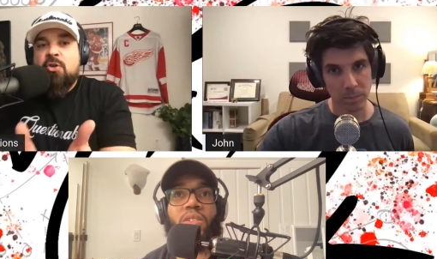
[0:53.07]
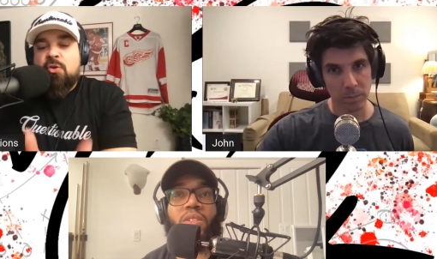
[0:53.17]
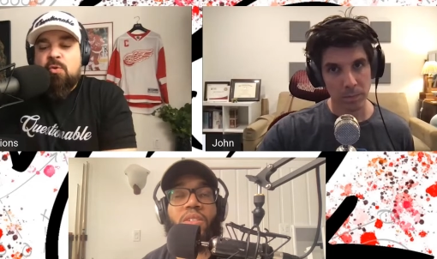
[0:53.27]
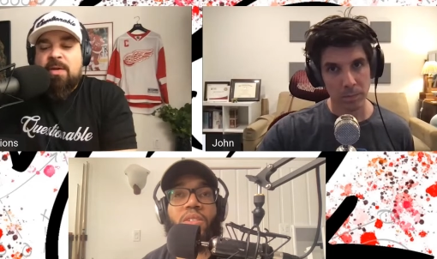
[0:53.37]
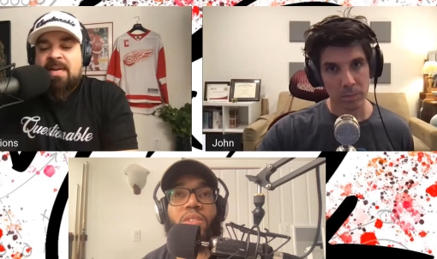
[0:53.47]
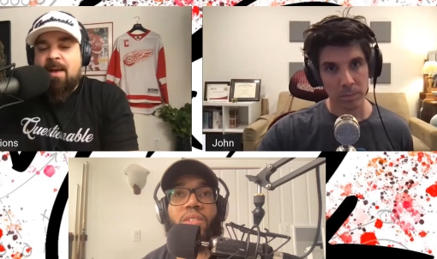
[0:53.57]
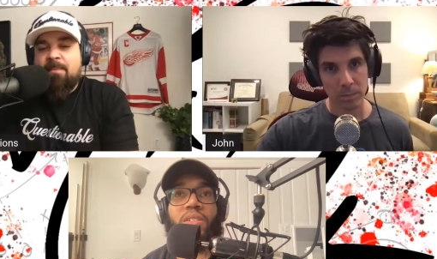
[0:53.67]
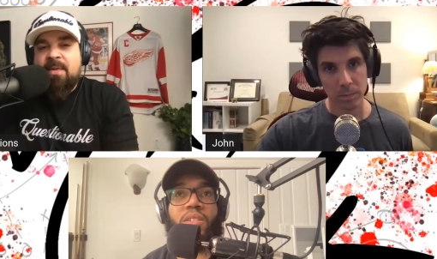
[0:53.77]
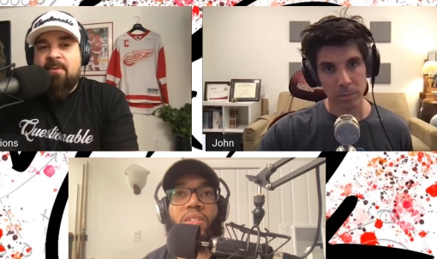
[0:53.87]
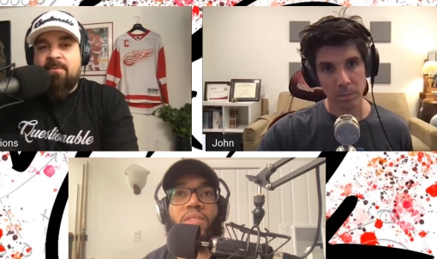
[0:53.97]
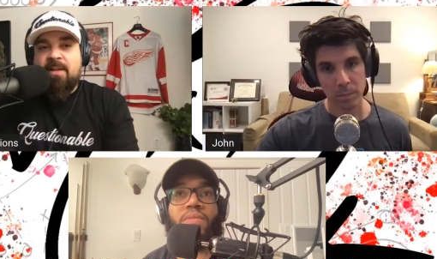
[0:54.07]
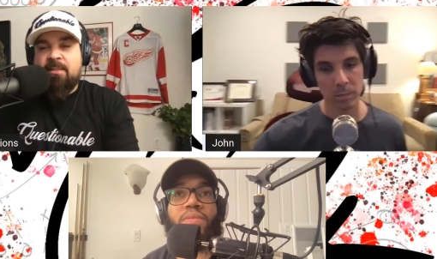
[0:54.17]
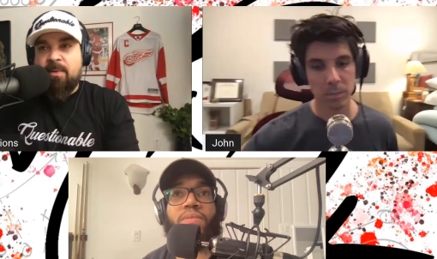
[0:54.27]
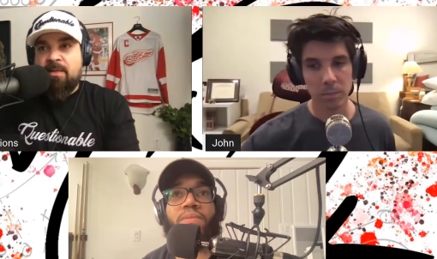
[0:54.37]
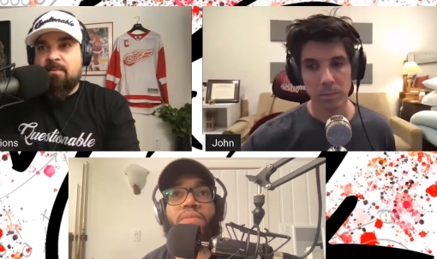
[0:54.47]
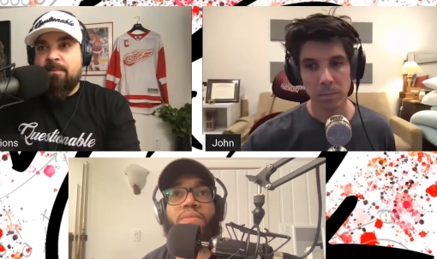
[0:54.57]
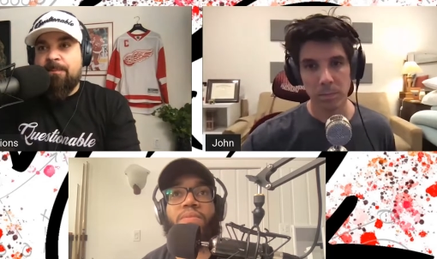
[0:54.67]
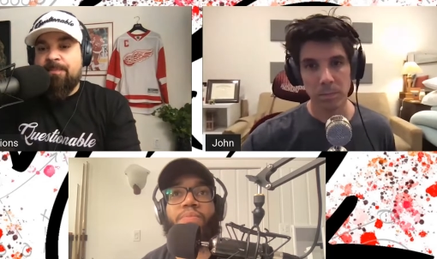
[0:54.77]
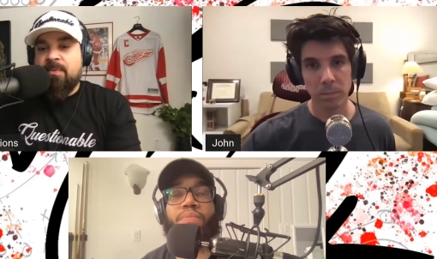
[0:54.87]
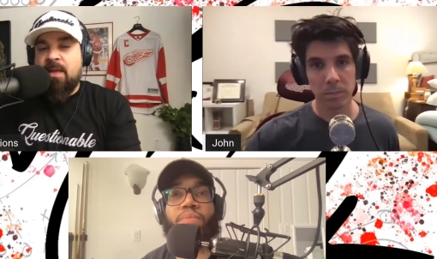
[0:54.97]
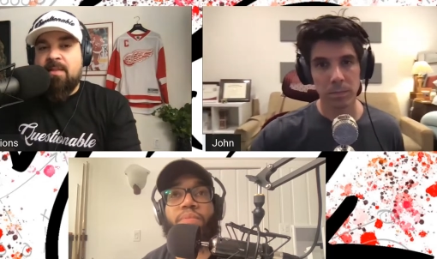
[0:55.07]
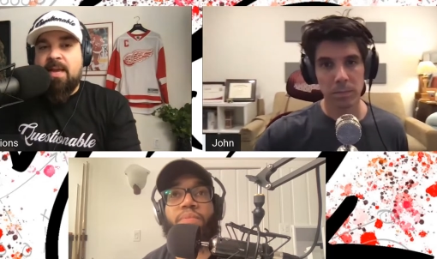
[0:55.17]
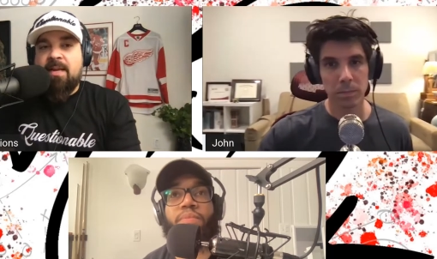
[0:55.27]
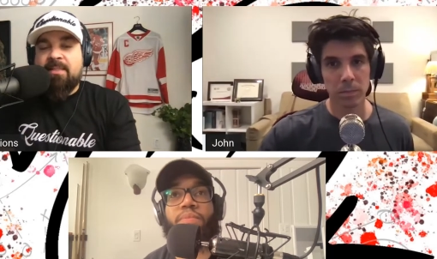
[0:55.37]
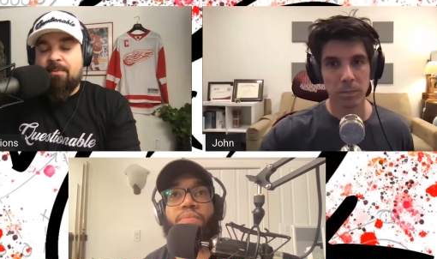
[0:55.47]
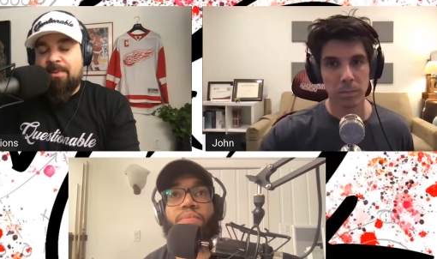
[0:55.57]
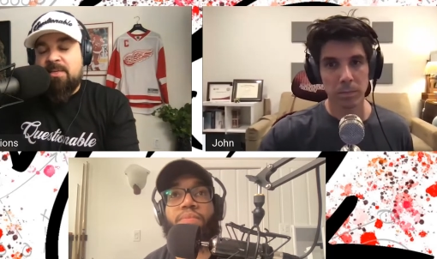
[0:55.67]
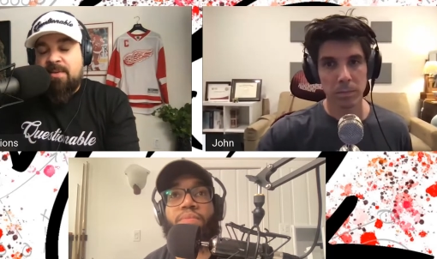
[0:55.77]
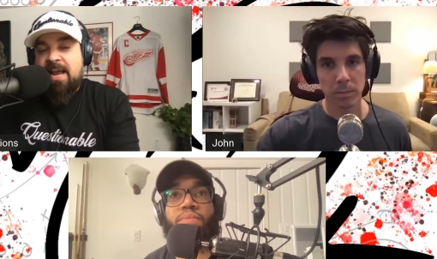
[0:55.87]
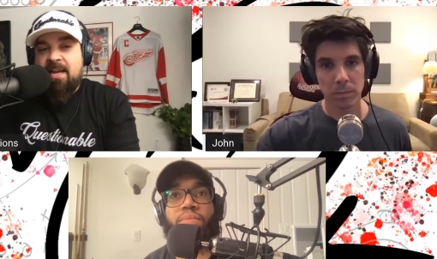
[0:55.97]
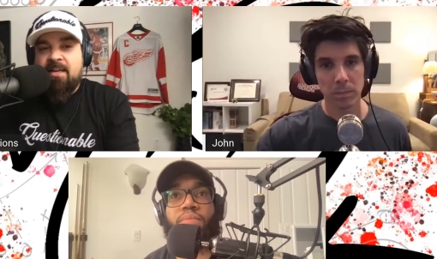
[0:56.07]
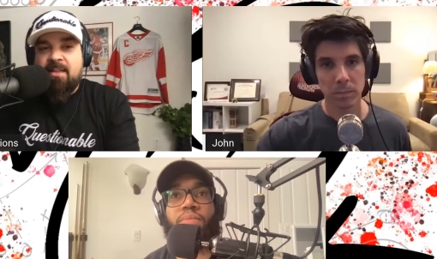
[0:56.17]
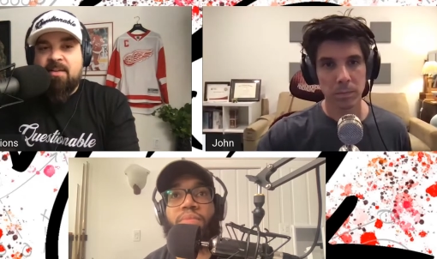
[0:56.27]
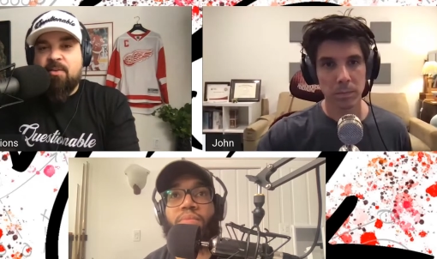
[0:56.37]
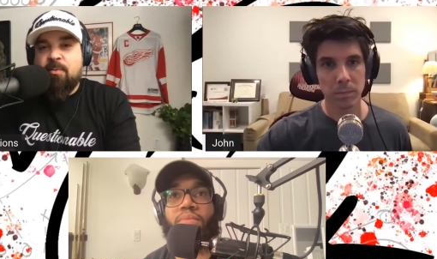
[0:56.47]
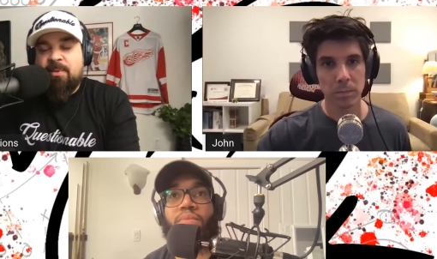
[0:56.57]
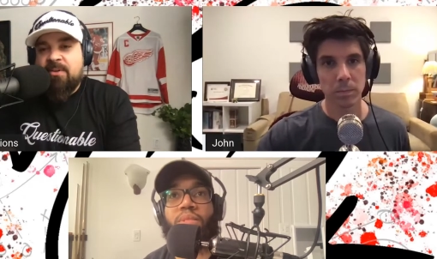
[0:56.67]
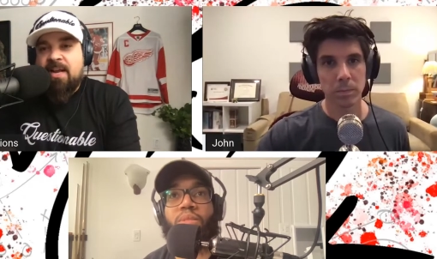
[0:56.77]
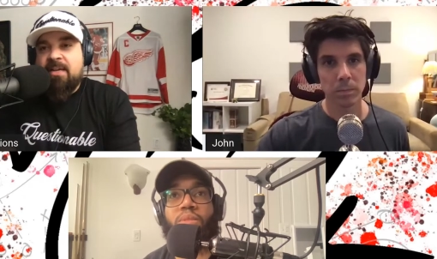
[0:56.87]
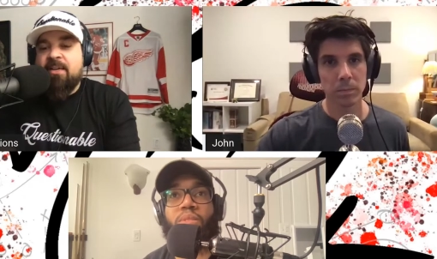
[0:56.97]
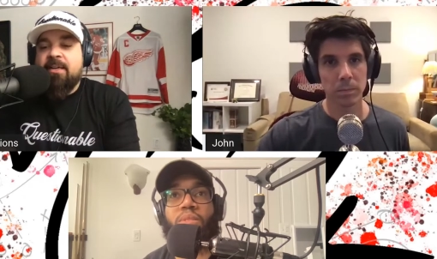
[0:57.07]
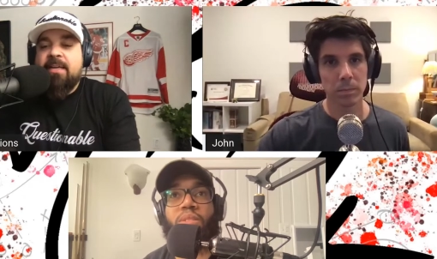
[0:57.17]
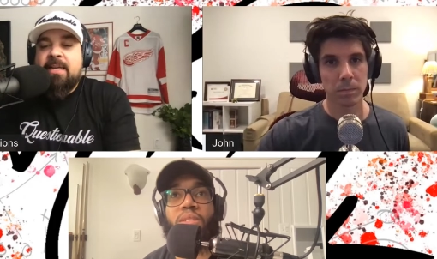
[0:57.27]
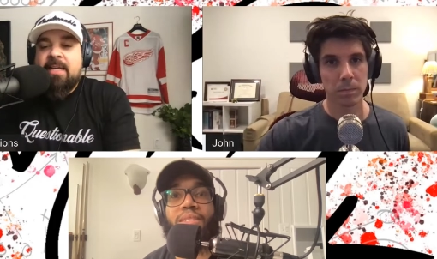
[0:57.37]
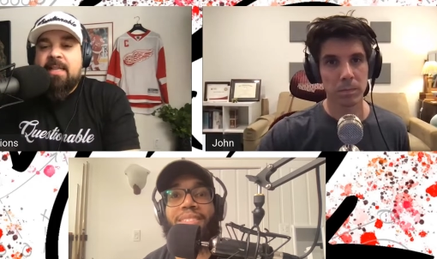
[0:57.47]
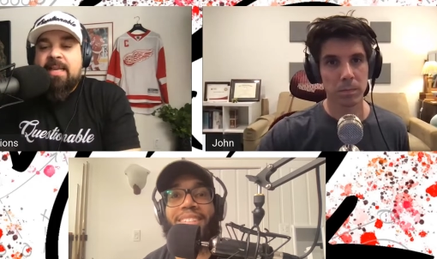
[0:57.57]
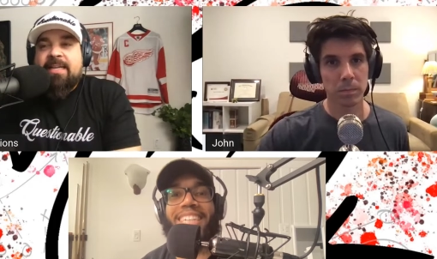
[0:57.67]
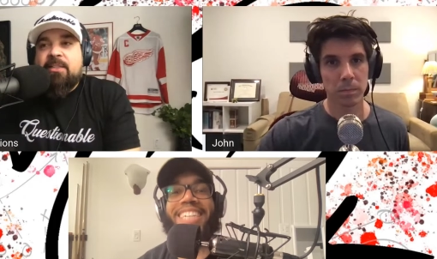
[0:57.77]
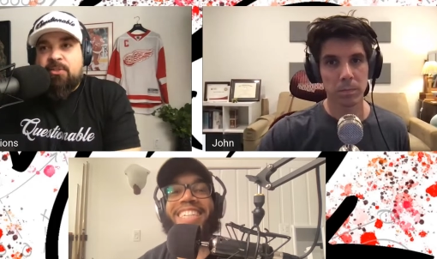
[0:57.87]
Speaker 1: You cannot be a defenseman in the NHL. I mean, you can and they do, but you're not good. That gets